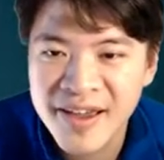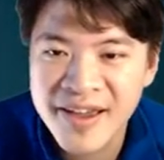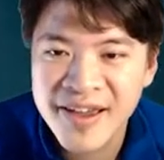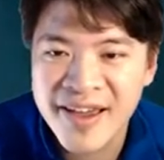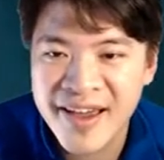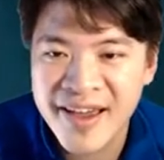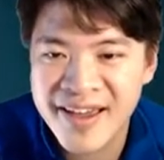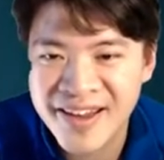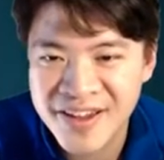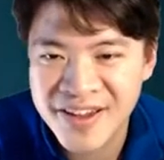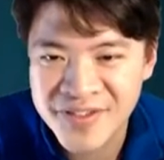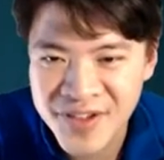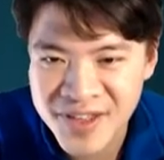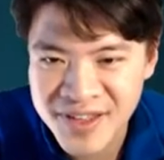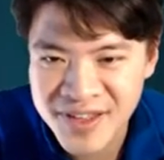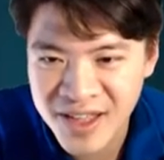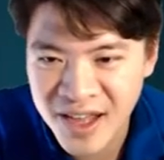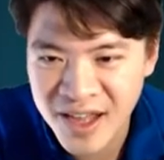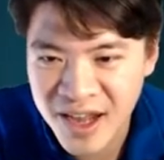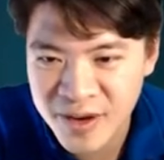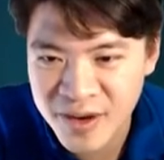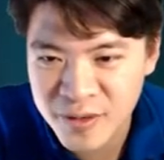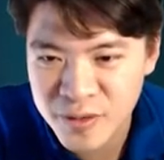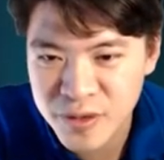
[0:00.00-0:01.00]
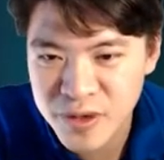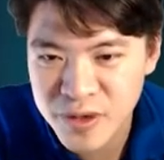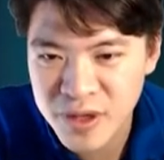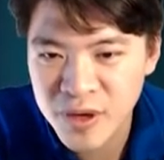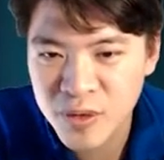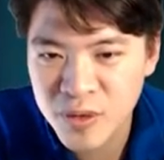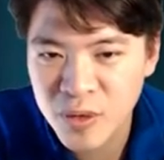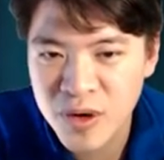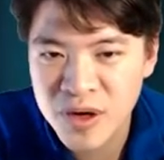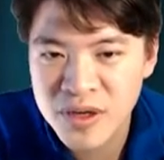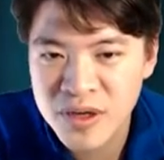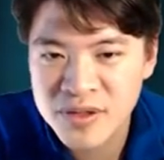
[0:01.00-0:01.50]
And I think that I really
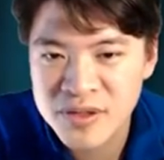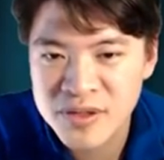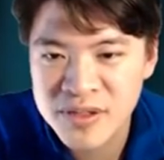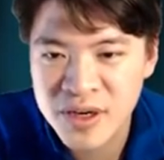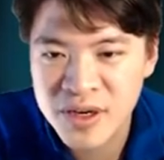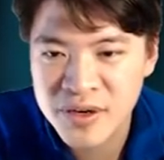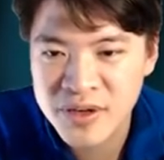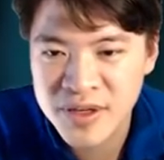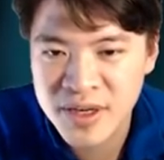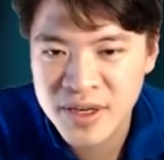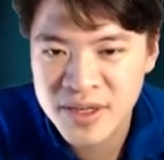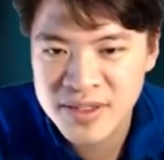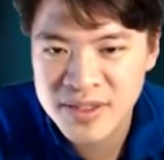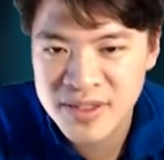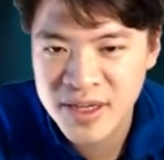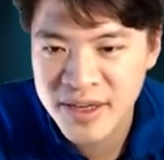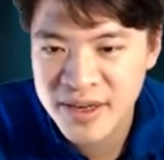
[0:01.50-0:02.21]
want to tell you guys that.